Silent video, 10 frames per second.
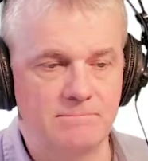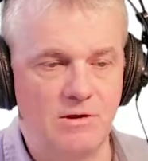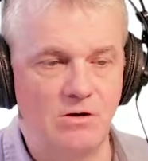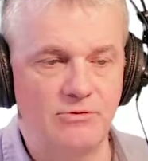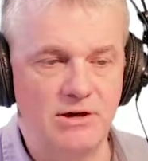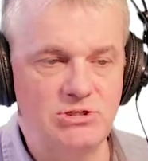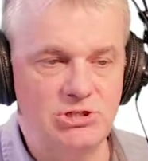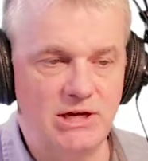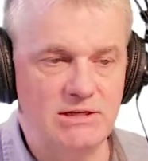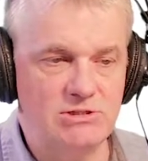Now if I
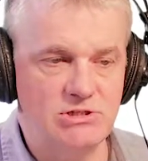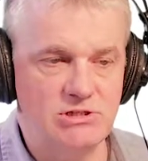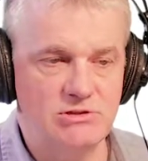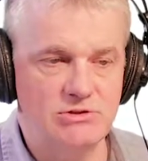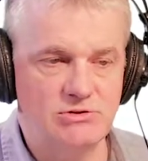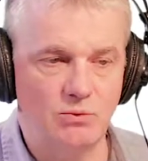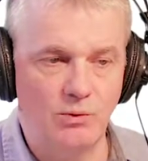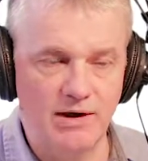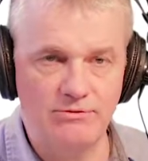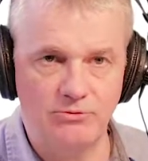change these
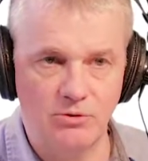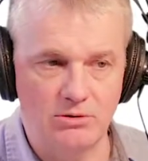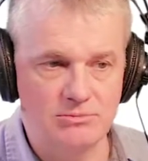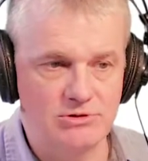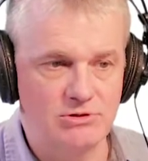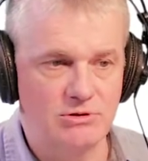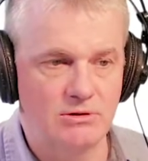waveforms,